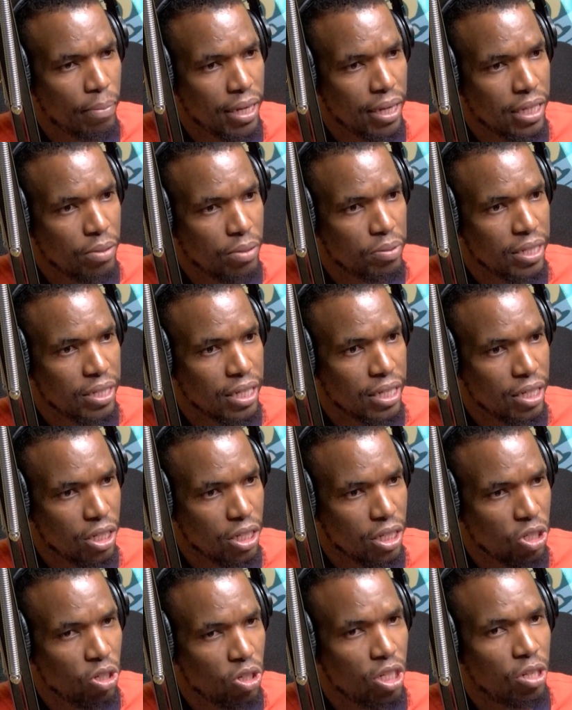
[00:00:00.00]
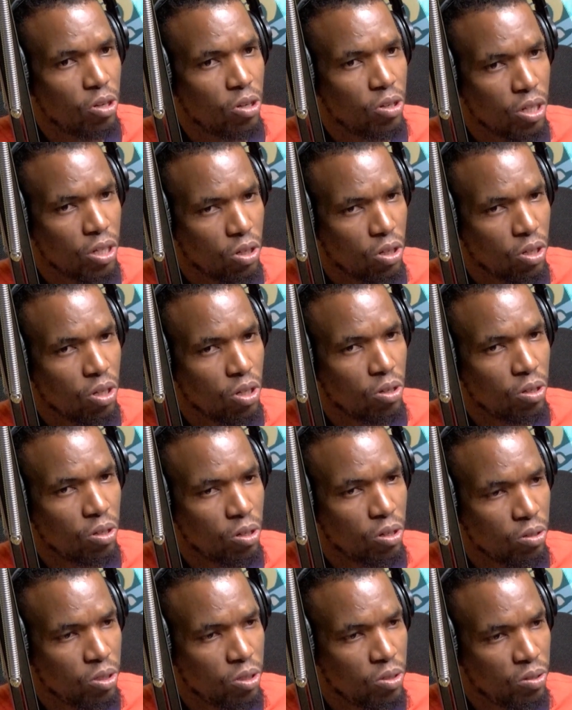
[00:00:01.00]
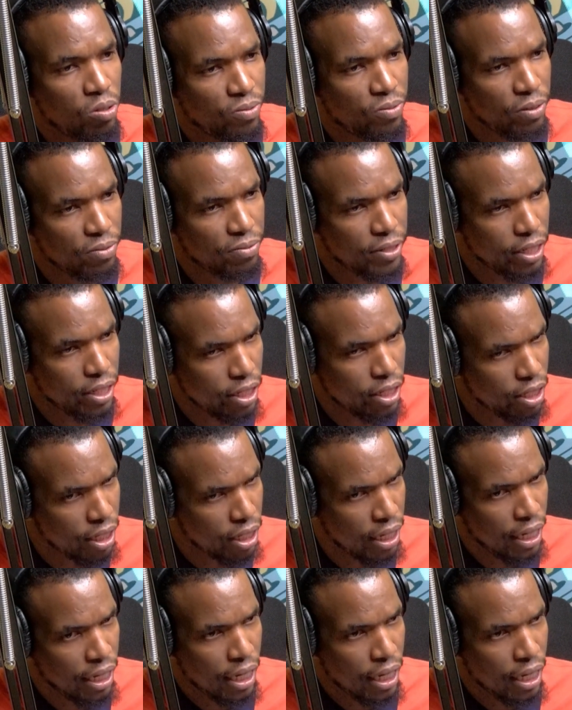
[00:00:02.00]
the budget presentation yeah. Yeah. On, on, on, on, June 15.